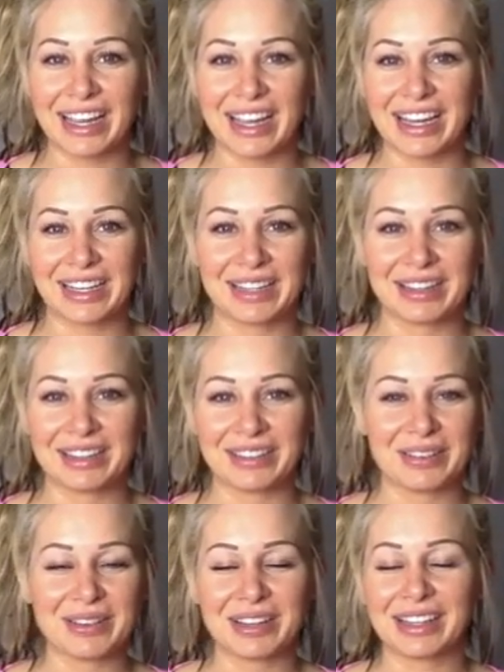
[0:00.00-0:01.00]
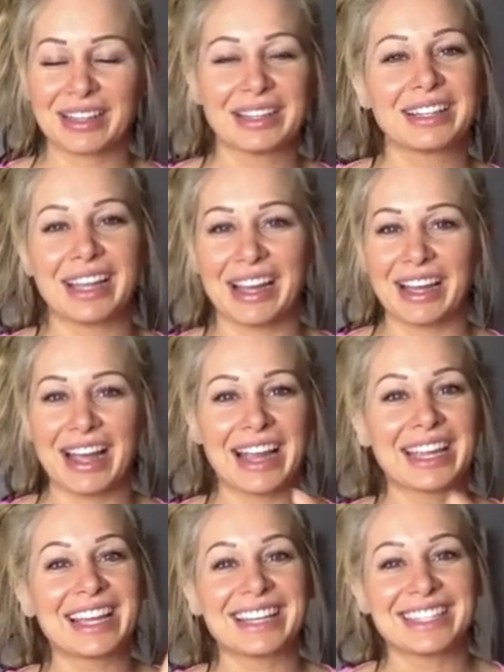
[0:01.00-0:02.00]
And yeah, I
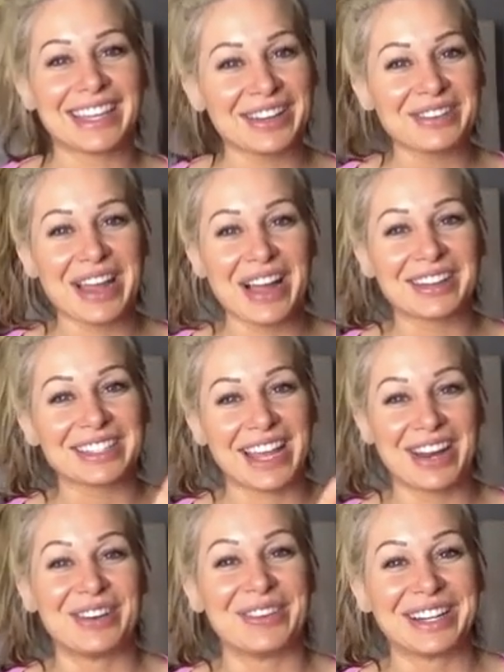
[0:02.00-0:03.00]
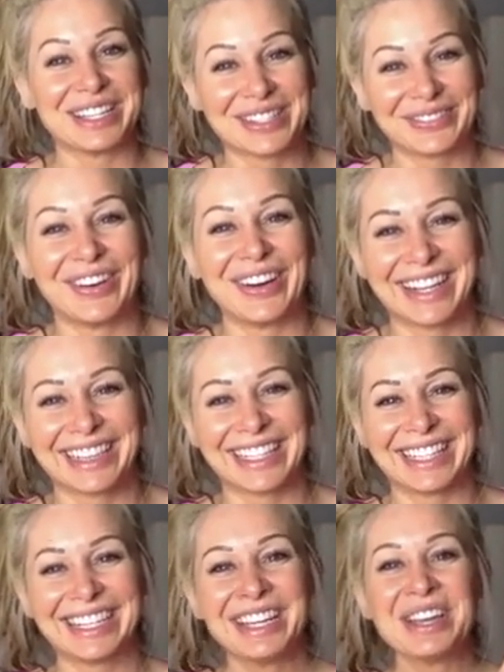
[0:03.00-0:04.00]
can't tell you now because I don't want to spoil it.